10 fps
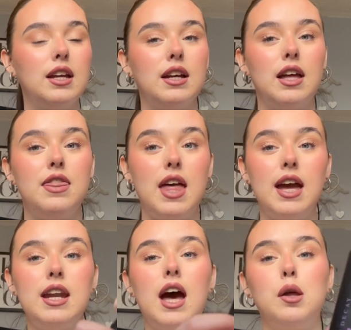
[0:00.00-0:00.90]
and
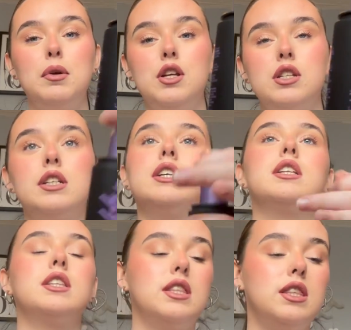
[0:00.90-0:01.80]
then I'll be using
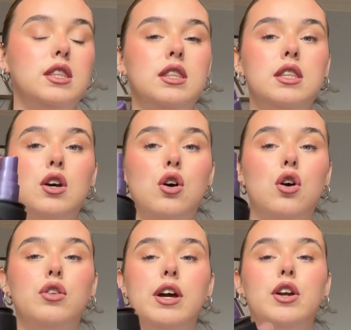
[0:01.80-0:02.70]
the all-nighter